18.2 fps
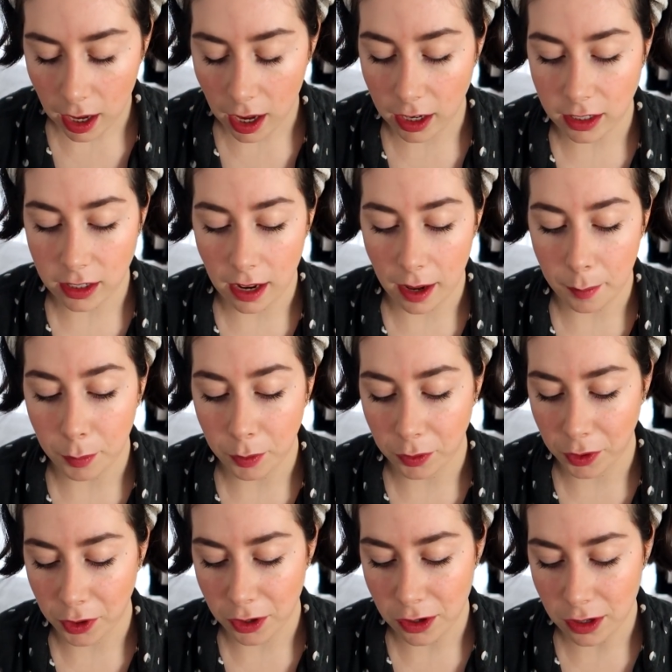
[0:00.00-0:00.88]
a
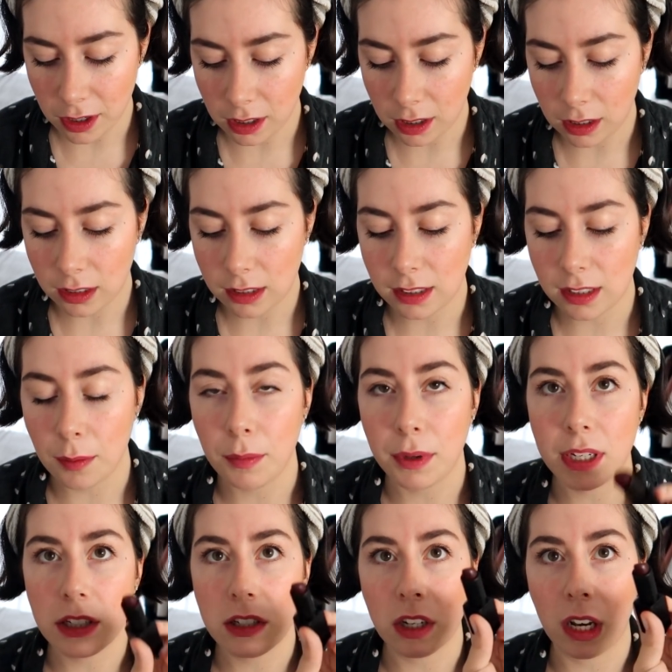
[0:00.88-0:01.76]
maroon,
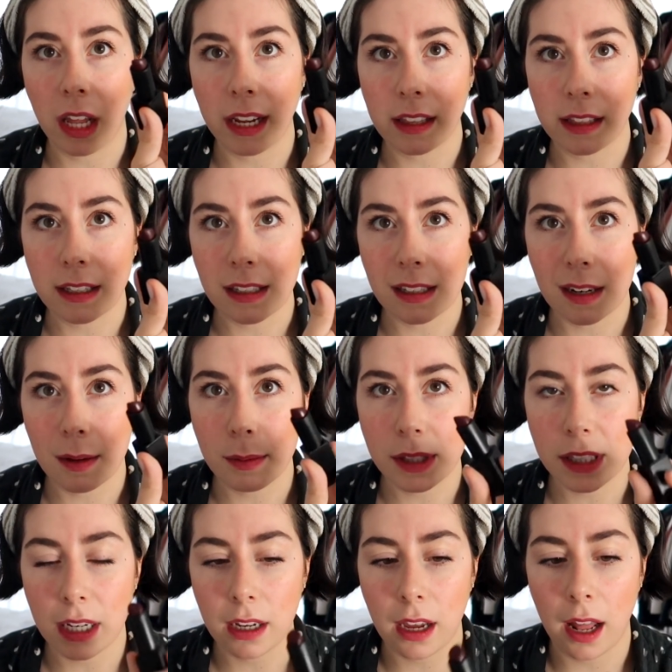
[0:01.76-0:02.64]
similar to like this
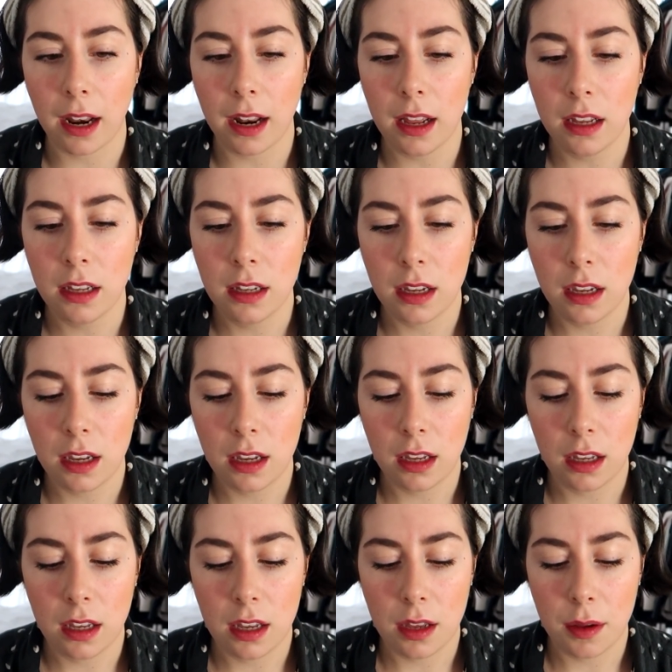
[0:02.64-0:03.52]
lipstick colour.
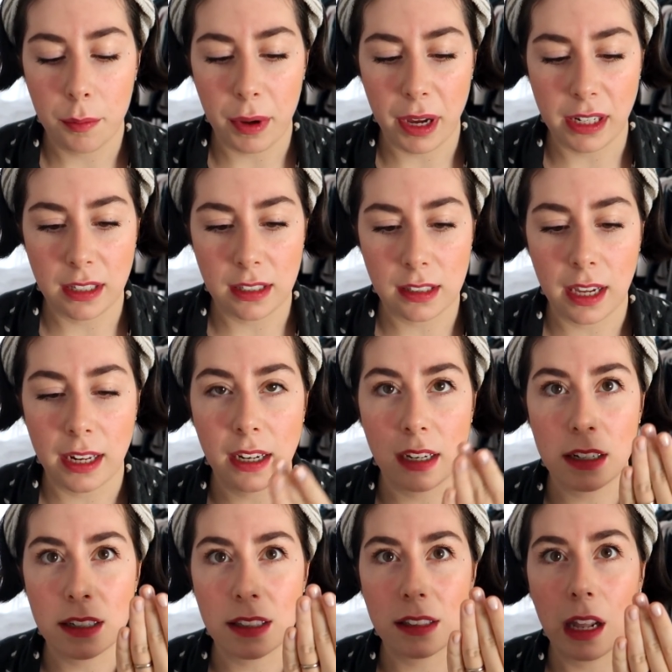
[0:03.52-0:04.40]
I
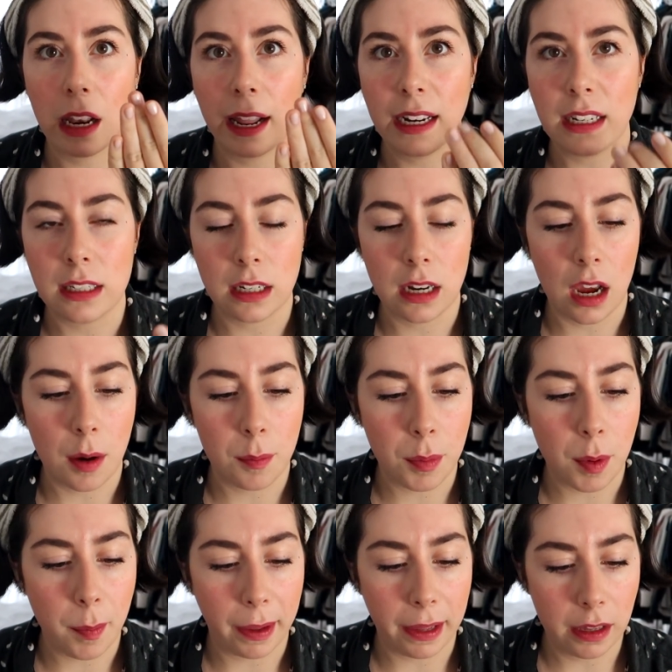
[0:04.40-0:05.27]
decided just to lighten it
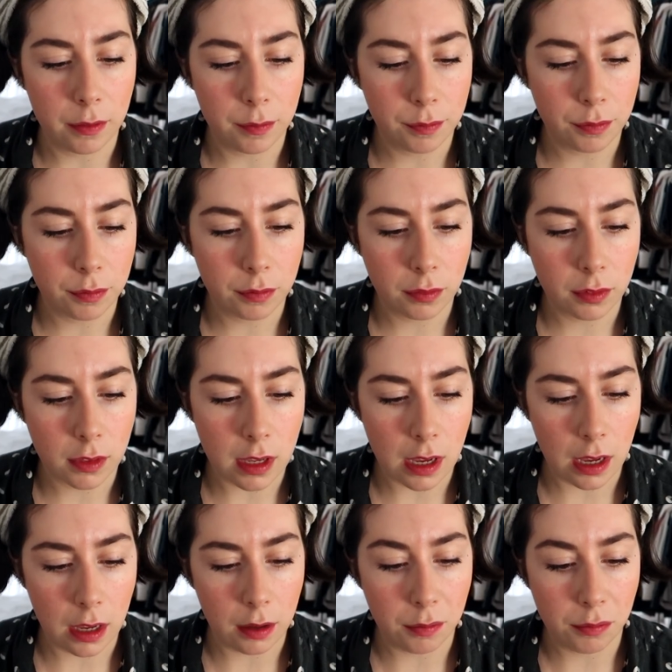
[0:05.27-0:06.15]
up a bit,
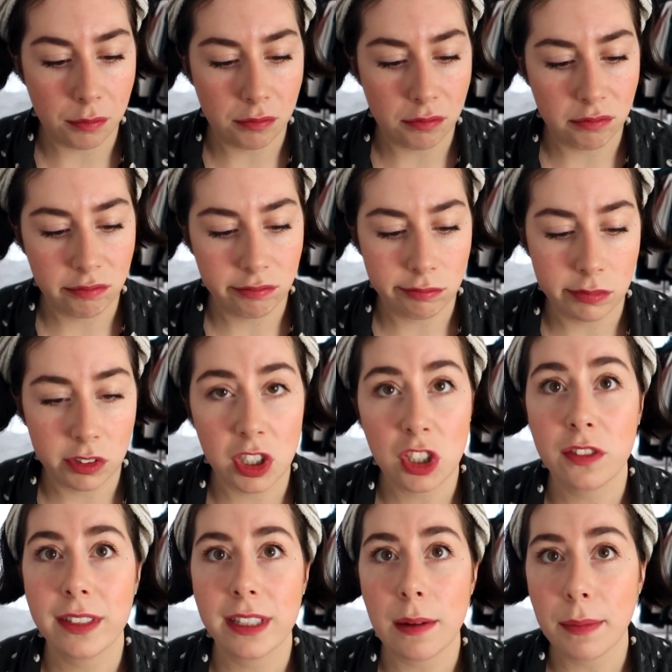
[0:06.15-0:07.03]

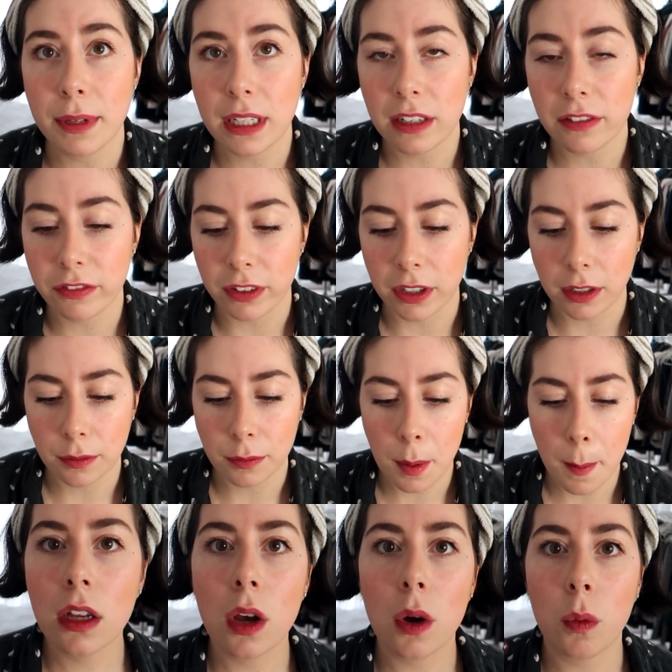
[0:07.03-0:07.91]
just for something different.
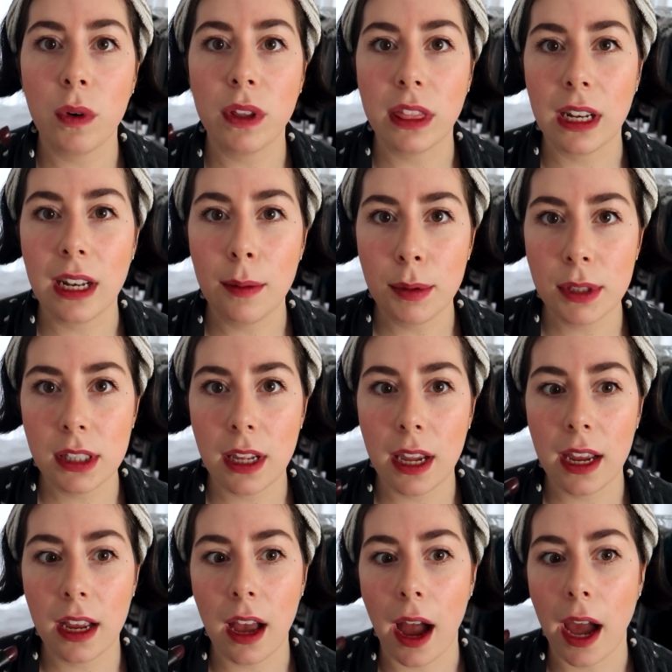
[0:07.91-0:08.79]
With the
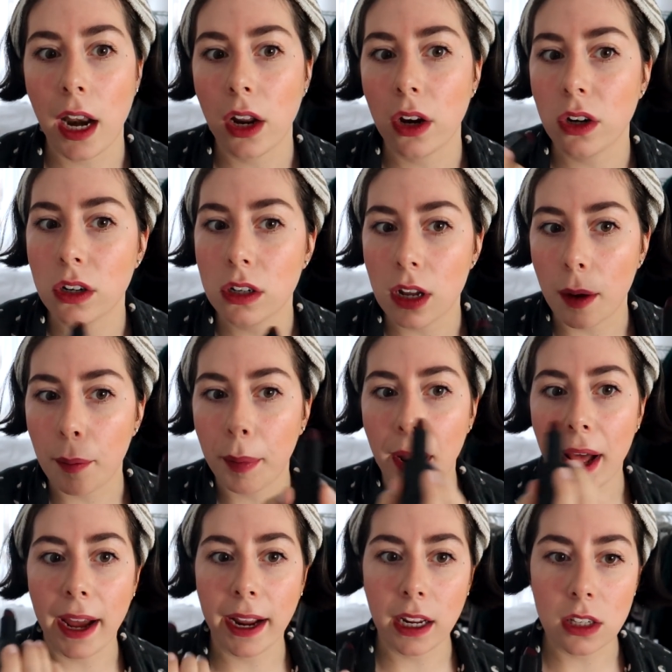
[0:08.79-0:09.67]
lipstick, I don't
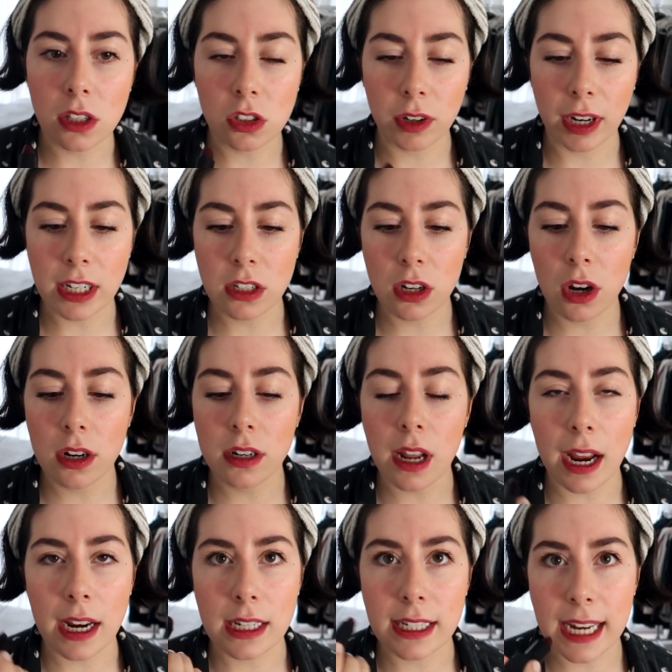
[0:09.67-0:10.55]
apply it straight
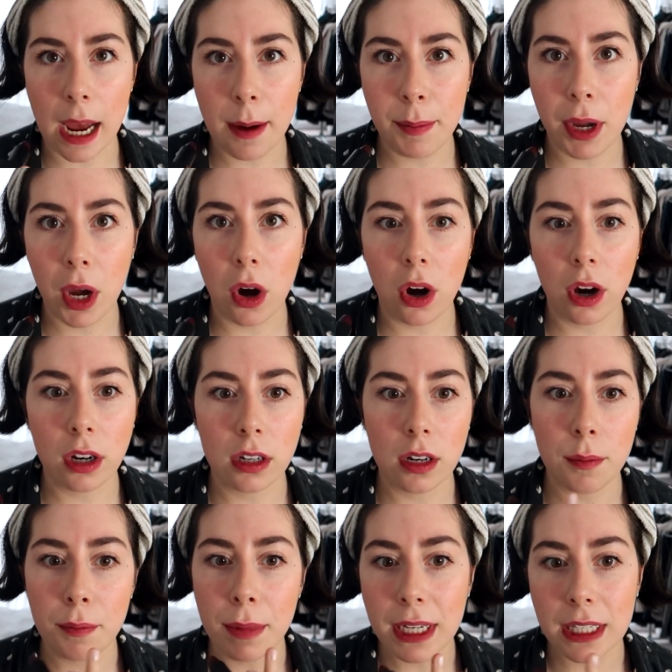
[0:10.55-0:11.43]
on. I dab it
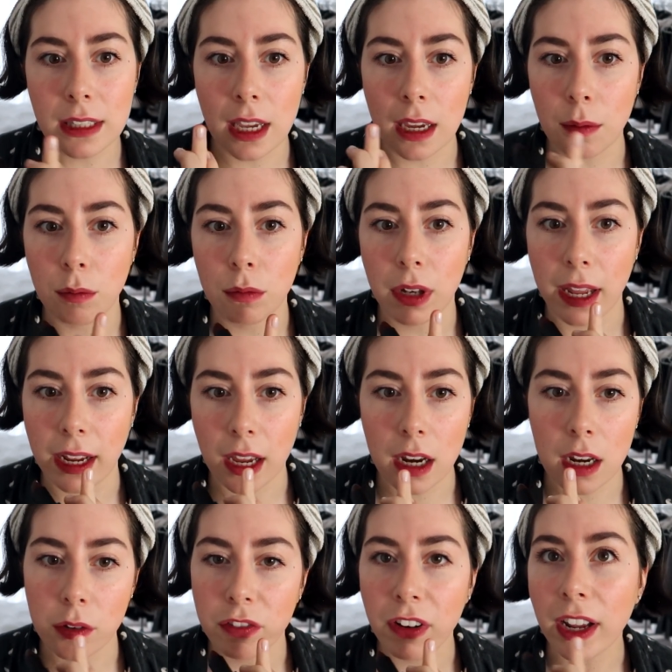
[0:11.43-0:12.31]
on, mix it in, like
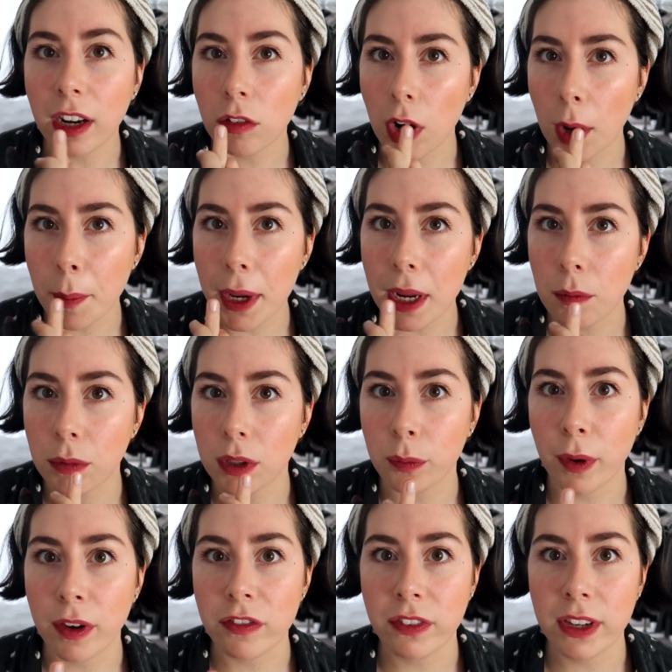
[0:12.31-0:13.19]
kind of like rub it in
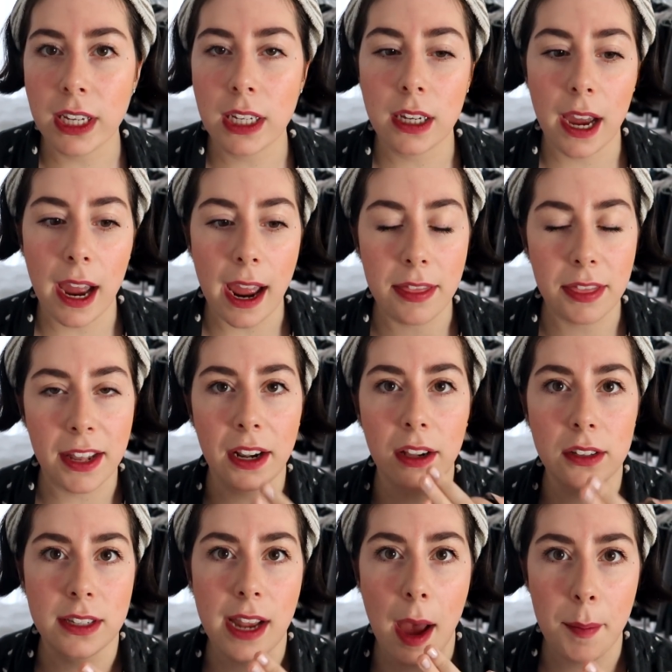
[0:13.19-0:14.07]
with my finger, and then
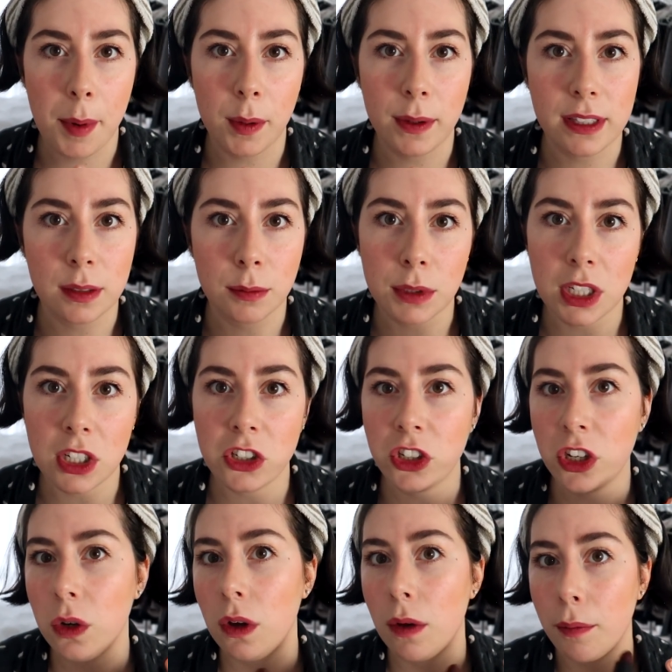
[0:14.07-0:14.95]
I'll dab it with some
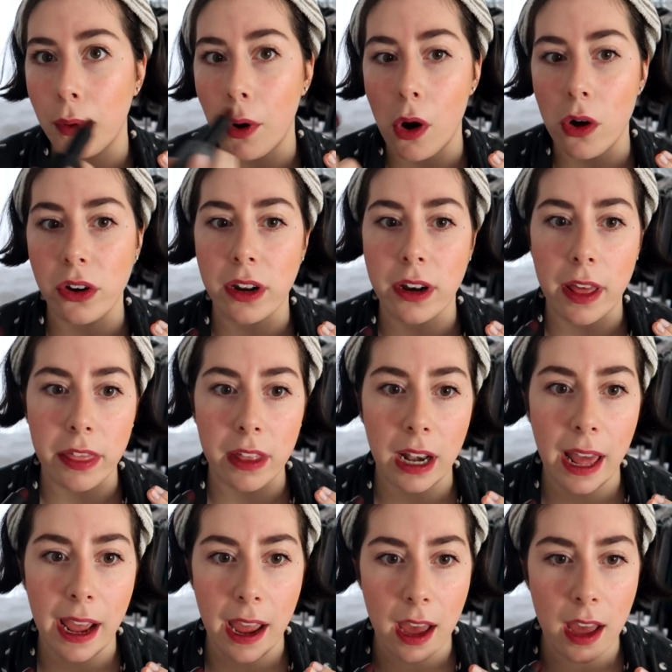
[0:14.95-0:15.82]
tissue and put on
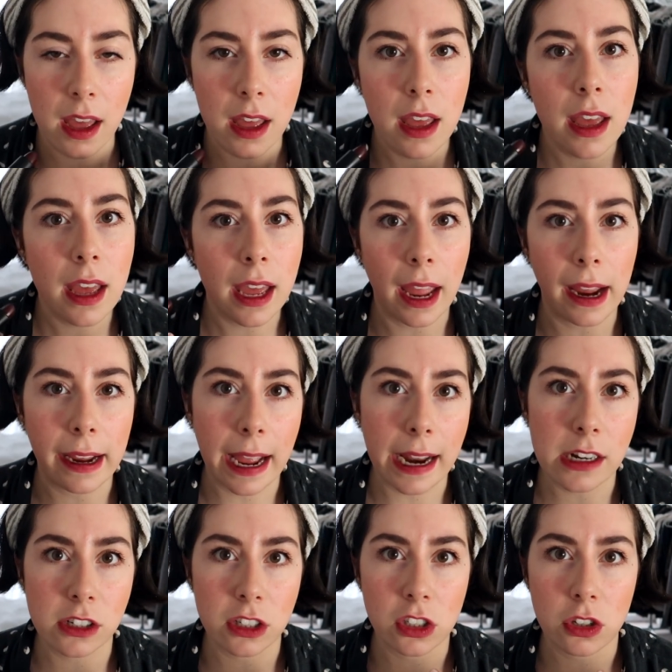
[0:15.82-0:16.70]
another layer.
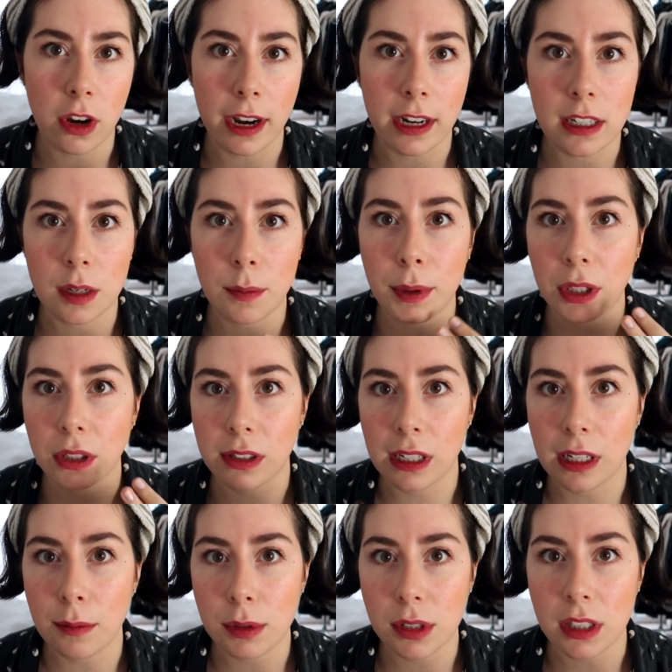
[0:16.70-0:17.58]
Again, just trying to build
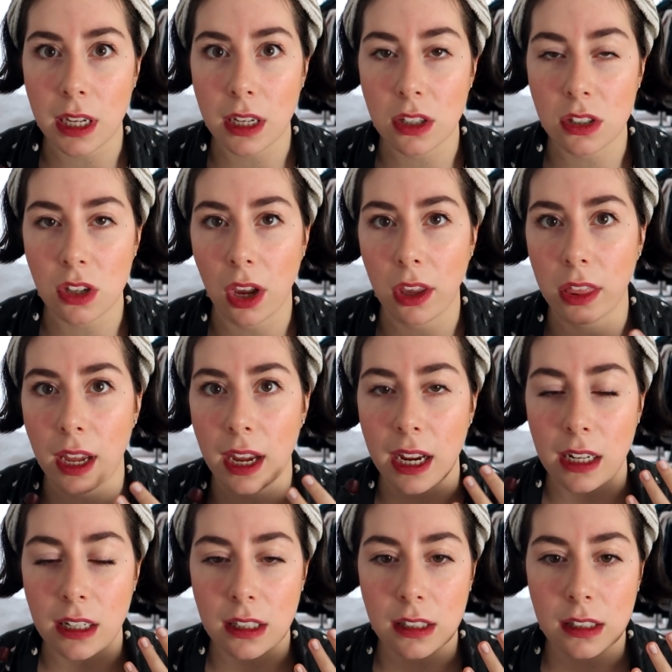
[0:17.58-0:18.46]
the lipstick so
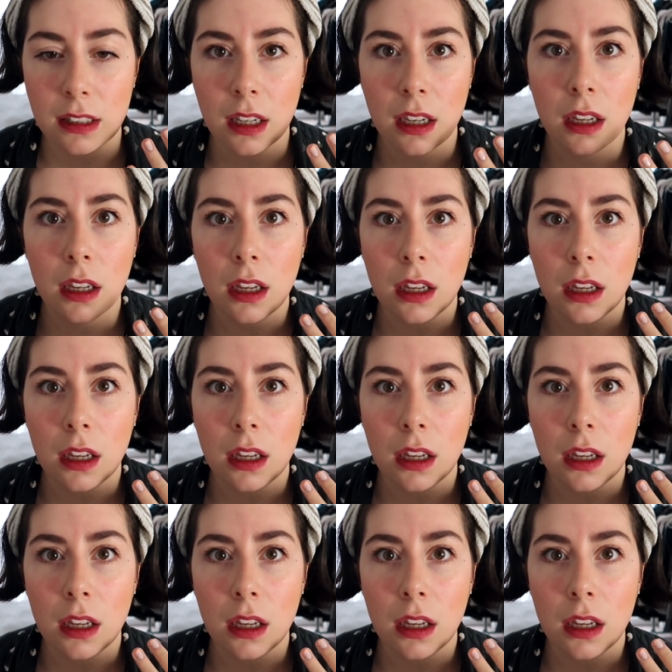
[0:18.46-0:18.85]
that it's